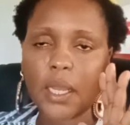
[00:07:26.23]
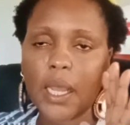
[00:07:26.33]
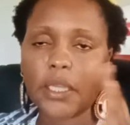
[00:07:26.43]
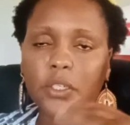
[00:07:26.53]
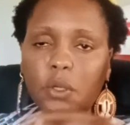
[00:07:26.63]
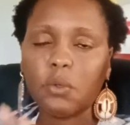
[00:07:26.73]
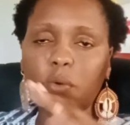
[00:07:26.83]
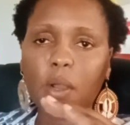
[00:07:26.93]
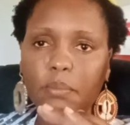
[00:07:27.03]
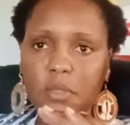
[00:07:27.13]
I know
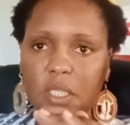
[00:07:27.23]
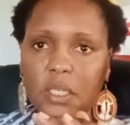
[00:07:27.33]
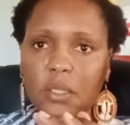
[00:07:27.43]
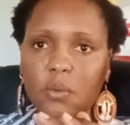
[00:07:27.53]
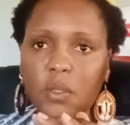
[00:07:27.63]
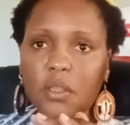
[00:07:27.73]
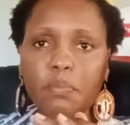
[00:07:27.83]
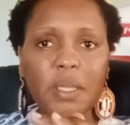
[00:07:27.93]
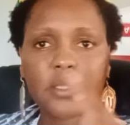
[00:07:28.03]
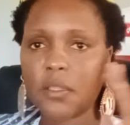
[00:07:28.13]
who I'm dealing with,
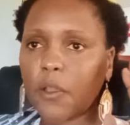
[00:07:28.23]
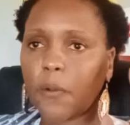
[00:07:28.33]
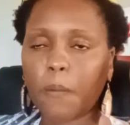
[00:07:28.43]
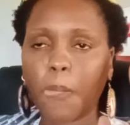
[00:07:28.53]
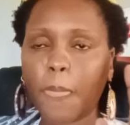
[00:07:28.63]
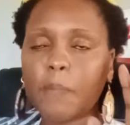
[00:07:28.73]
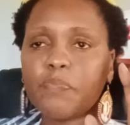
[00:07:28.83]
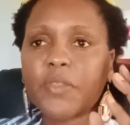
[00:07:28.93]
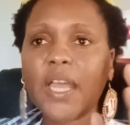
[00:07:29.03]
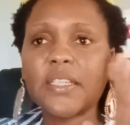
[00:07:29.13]
but no,
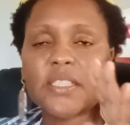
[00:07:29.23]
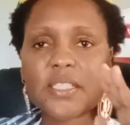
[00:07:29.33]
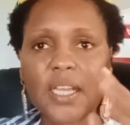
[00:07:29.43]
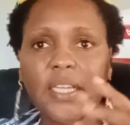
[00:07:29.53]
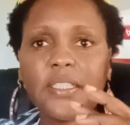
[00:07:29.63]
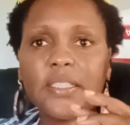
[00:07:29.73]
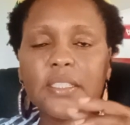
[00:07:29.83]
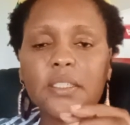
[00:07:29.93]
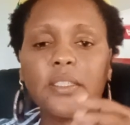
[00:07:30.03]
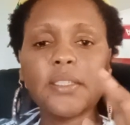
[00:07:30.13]
I
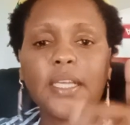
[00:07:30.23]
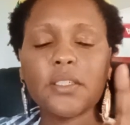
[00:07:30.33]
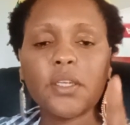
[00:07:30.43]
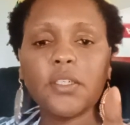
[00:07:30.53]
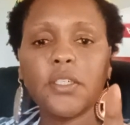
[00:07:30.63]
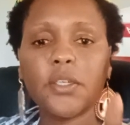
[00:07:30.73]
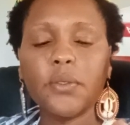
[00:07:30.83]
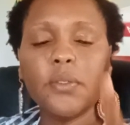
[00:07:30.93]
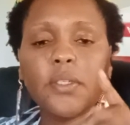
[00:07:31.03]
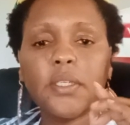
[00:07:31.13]
decided that no, no,
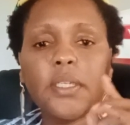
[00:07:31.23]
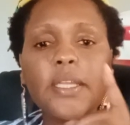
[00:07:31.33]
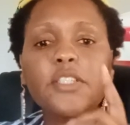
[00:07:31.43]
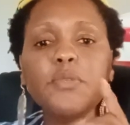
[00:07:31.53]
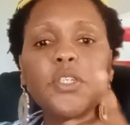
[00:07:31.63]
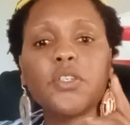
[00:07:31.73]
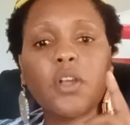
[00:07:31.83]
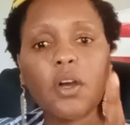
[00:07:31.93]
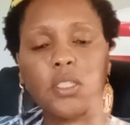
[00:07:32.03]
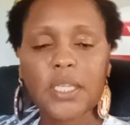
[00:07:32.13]
no, let me
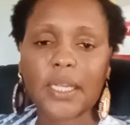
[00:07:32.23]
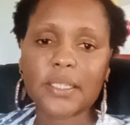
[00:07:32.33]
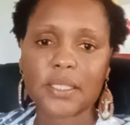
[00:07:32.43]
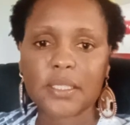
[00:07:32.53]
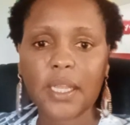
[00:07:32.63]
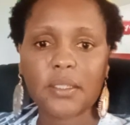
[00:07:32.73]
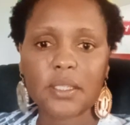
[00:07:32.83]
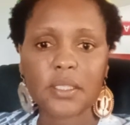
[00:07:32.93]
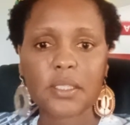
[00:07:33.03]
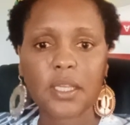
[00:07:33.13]
not understand
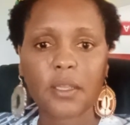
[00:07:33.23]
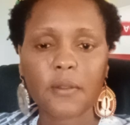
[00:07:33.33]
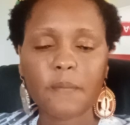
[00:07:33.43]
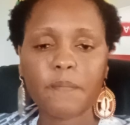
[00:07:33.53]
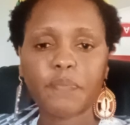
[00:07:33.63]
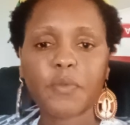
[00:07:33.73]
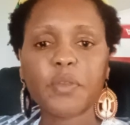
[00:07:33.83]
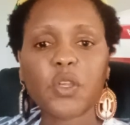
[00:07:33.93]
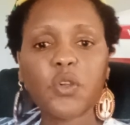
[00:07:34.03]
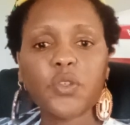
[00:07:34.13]
this thing
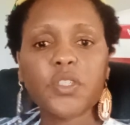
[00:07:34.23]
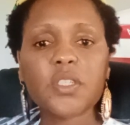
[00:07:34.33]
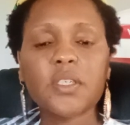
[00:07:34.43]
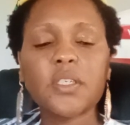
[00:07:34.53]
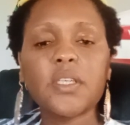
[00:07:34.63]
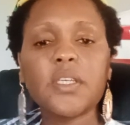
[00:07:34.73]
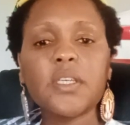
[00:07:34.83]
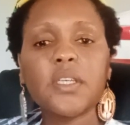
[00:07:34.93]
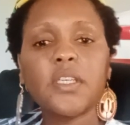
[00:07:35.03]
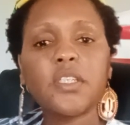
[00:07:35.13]
because
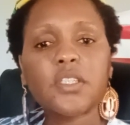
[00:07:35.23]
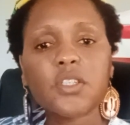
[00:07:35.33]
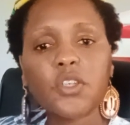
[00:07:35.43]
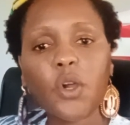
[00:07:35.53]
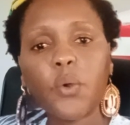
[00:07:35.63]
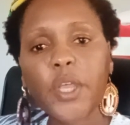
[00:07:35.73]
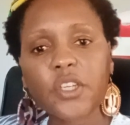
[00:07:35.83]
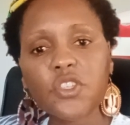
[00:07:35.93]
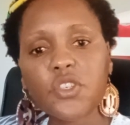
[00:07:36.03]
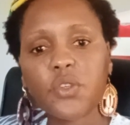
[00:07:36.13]
it's no
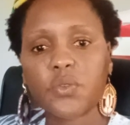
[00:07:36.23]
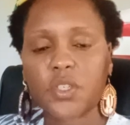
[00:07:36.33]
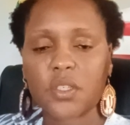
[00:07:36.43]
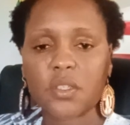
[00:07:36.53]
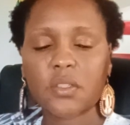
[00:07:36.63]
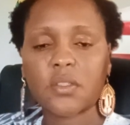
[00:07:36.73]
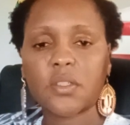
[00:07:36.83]
excuse.